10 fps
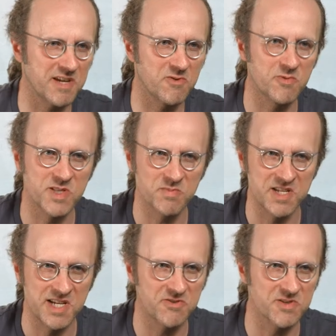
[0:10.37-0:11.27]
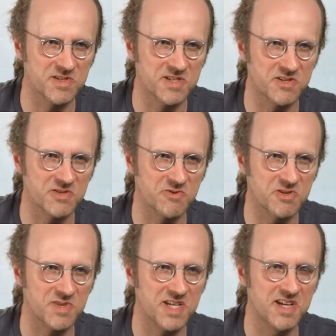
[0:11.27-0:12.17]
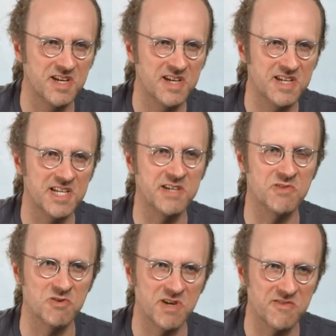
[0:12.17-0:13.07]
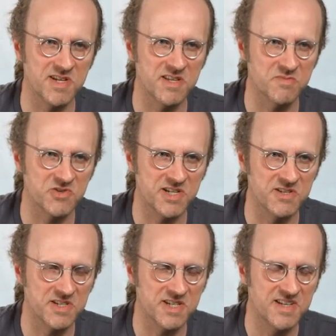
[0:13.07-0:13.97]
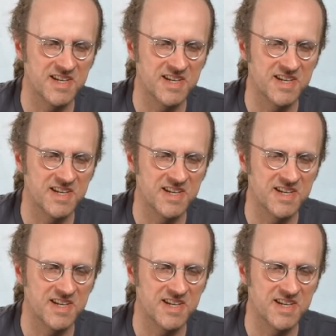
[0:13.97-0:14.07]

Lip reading: I've always been interested in astronomy, even though my field is machine learning.